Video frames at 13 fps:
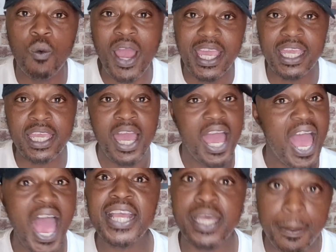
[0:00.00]
away,
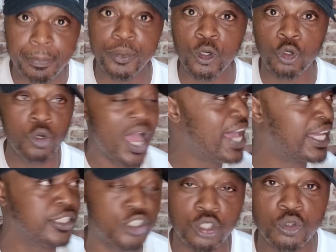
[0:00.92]
egg and poo,
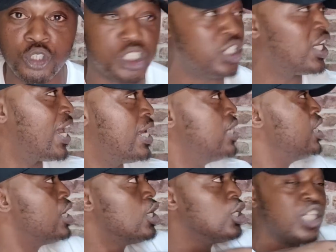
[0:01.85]
egg and sushi, yeah,
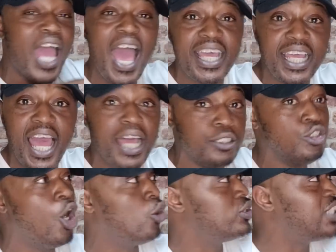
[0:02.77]
Eh, eh,
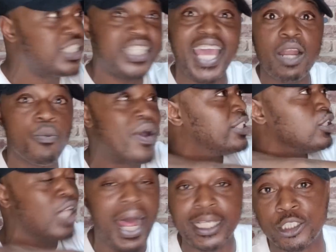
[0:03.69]
yo, this girl went,
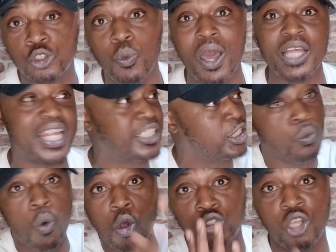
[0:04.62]
I swear that she
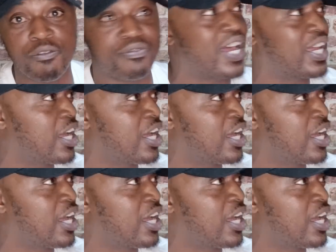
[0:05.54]
walked off